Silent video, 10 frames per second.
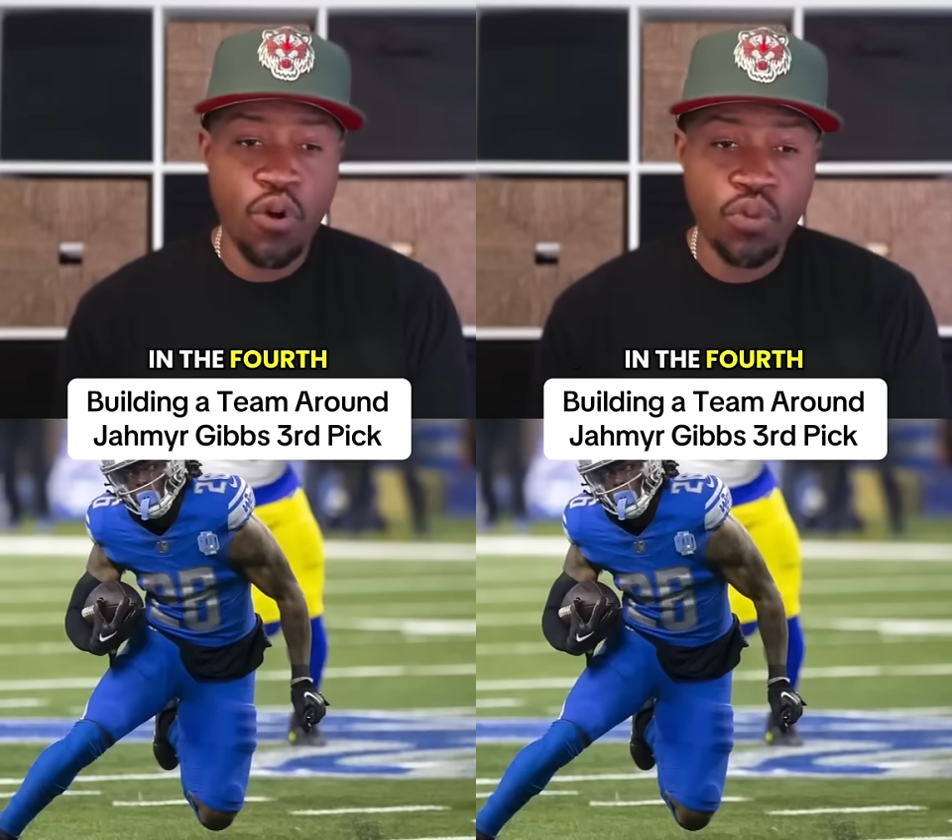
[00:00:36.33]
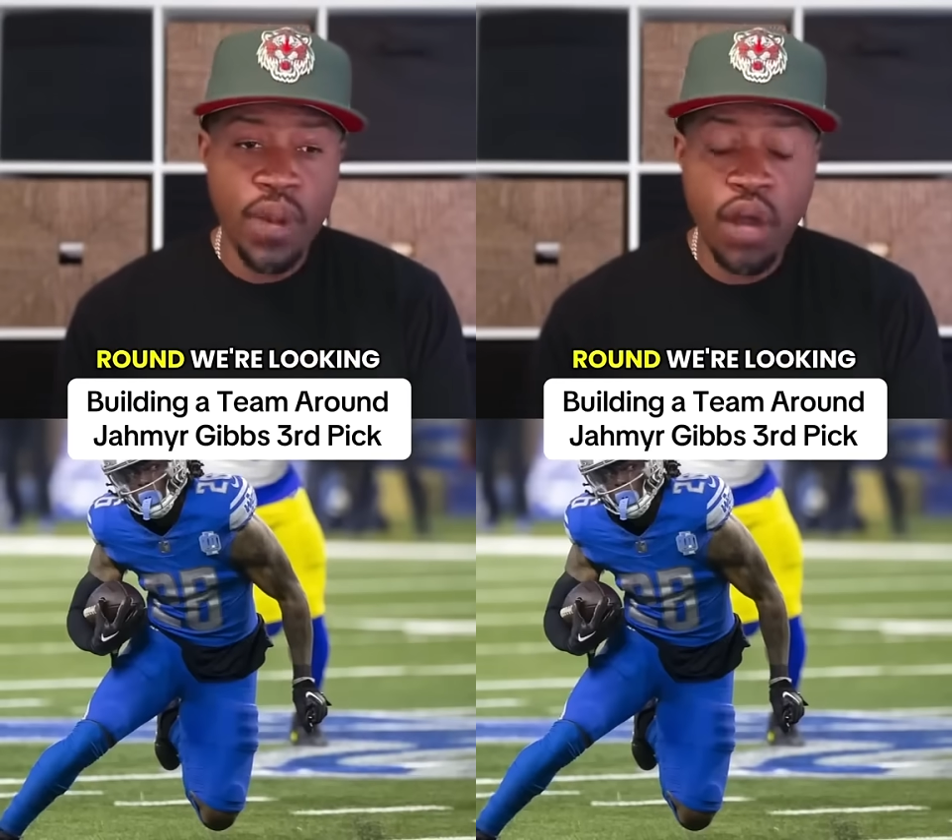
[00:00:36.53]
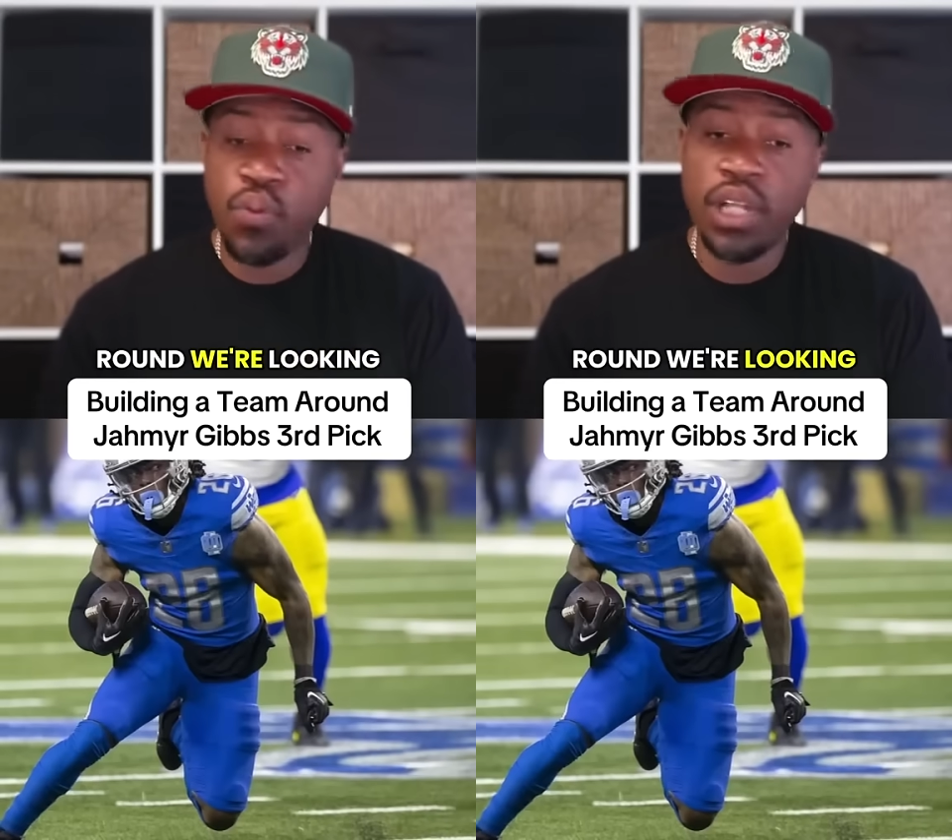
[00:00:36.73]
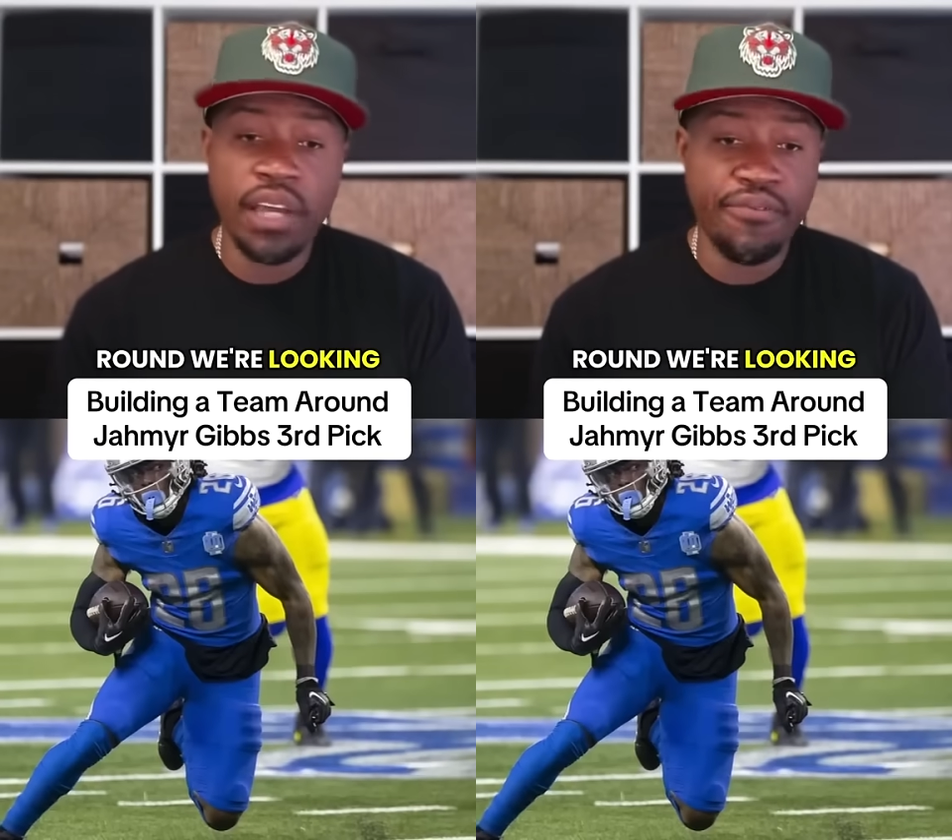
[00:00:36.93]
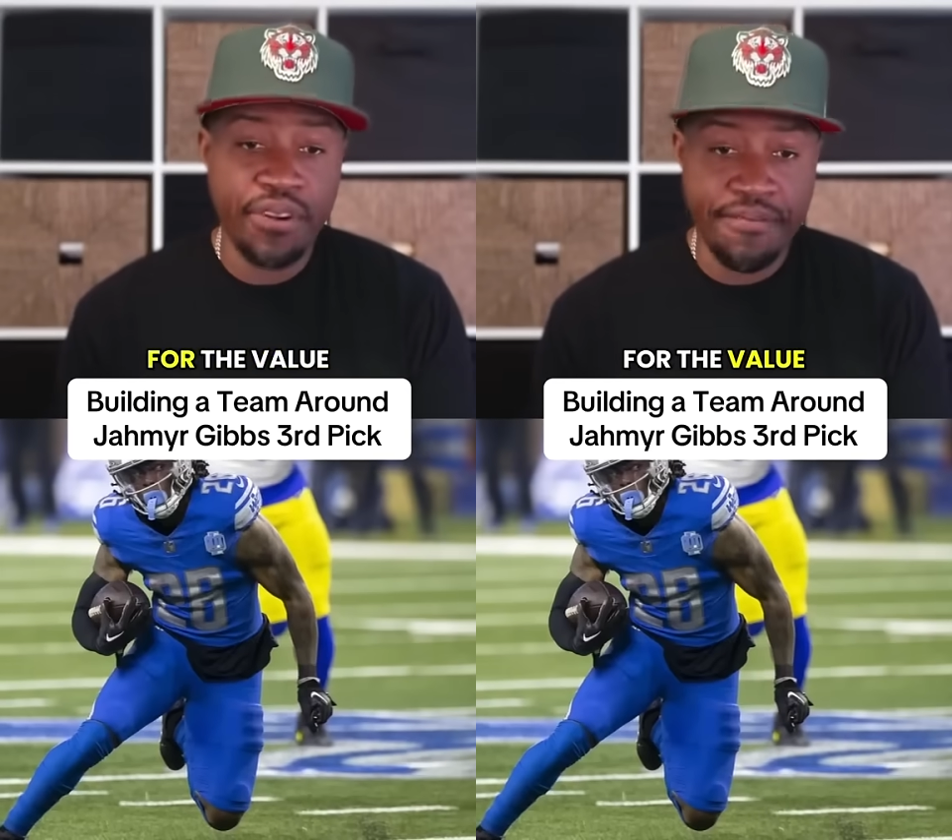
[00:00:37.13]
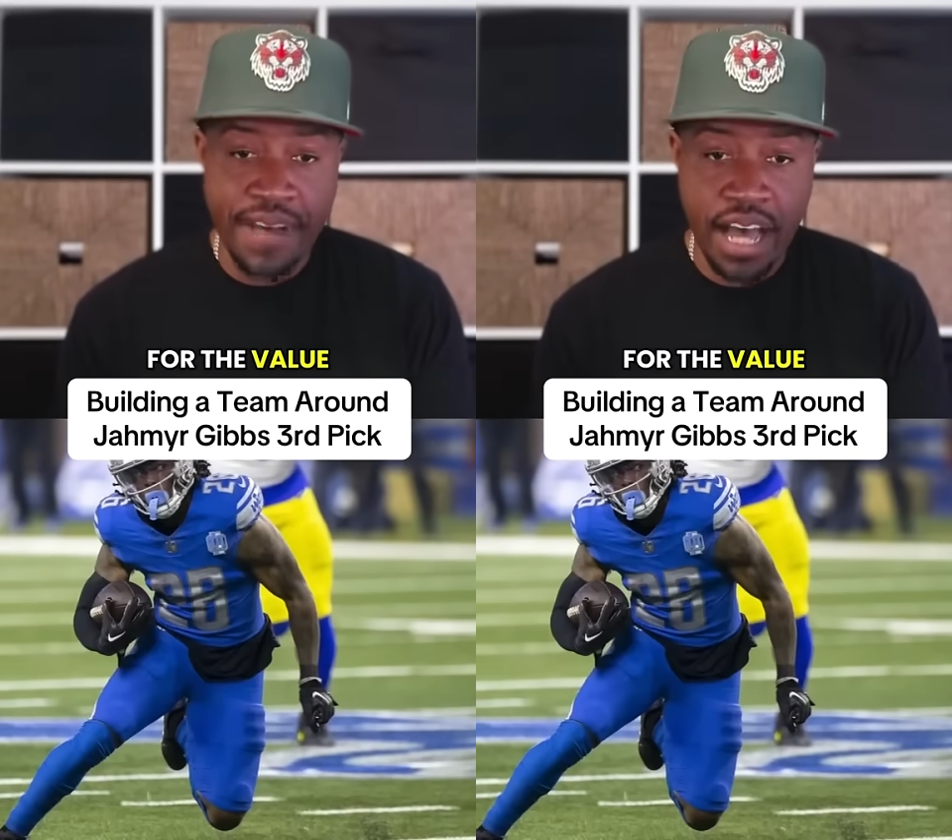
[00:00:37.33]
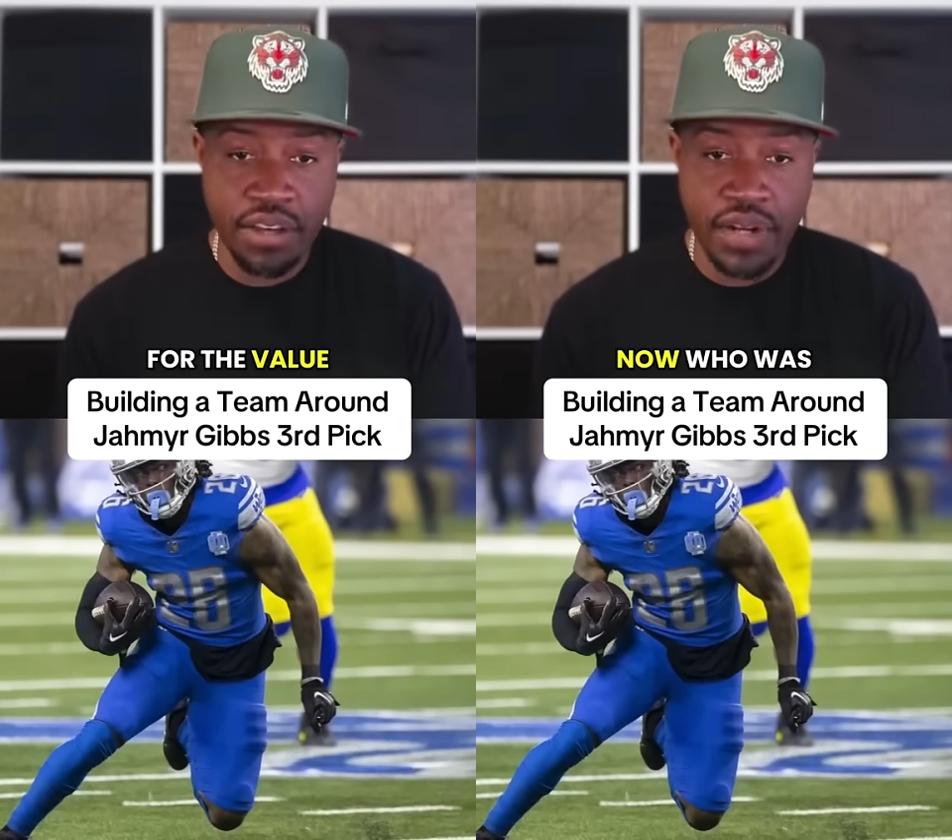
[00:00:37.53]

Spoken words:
round, we're looking for the value now.